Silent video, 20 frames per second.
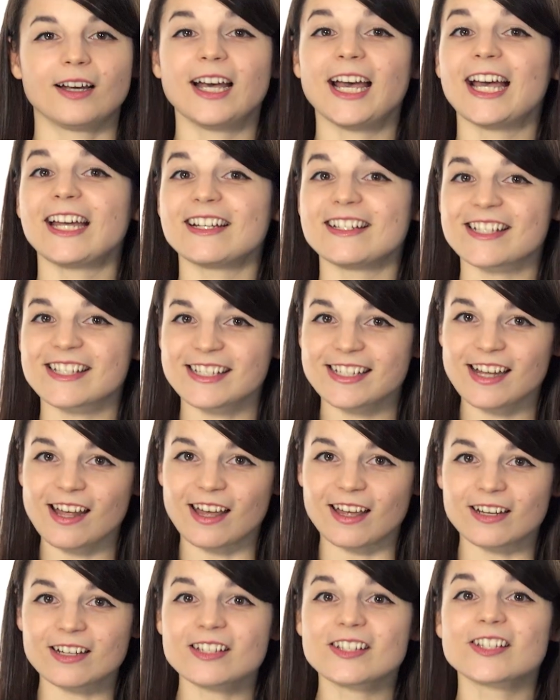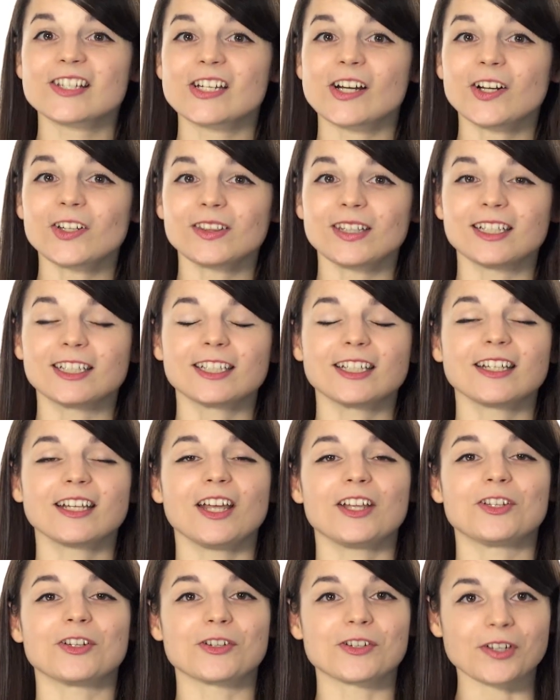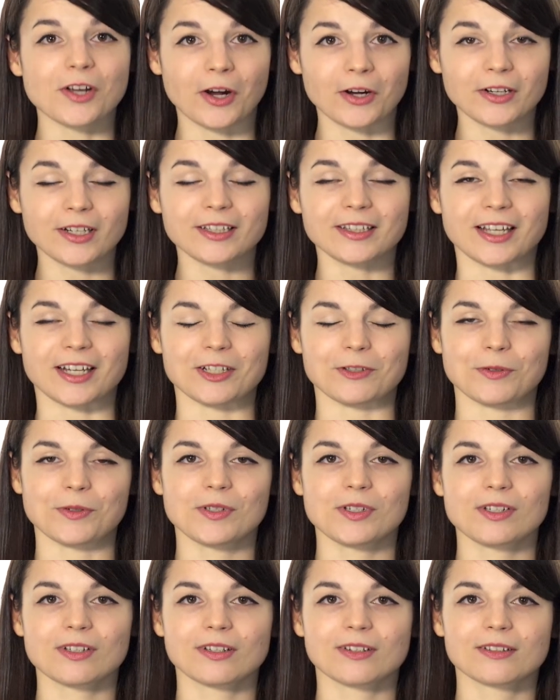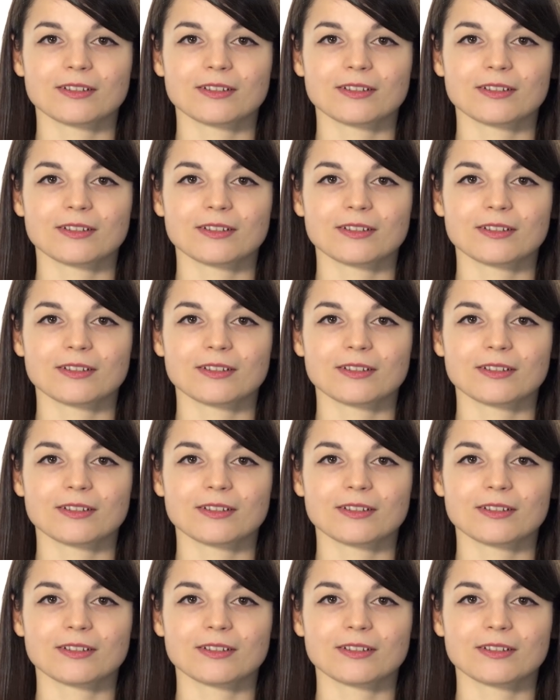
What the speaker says: and instead start thinking in your target language.